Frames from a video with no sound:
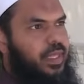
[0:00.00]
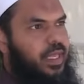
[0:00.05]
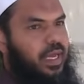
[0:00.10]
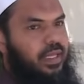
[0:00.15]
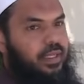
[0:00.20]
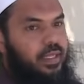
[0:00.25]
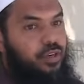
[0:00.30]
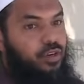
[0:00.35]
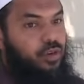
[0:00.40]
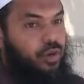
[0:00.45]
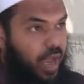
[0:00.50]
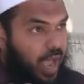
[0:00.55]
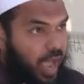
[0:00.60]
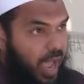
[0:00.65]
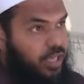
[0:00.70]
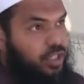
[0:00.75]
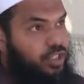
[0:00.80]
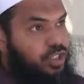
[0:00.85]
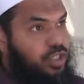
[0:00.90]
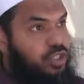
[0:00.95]
And then your
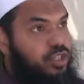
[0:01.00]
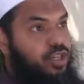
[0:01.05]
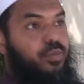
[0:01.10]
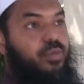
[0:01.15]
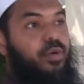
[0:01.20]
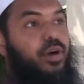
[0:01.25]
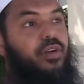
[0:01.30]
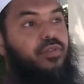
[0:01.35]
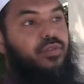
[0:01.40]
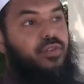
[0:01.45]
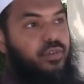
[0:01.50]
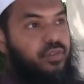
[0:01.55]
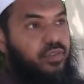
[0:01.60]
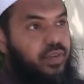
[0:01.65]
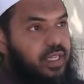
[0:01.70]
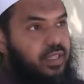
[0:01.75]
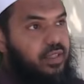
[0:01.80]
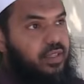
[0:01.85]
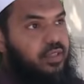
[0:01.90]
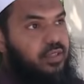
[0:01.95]
actions are part of your
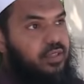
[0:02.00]
faith.